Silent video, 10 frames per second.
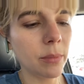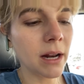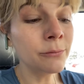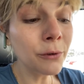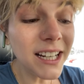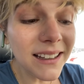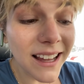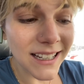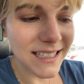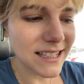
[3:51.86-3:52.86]
But I'm
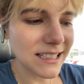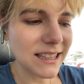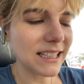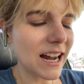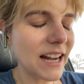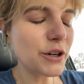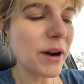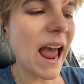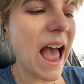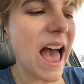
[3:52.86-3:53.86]
realizing that I don't
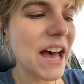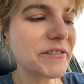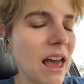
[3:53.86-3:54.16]
have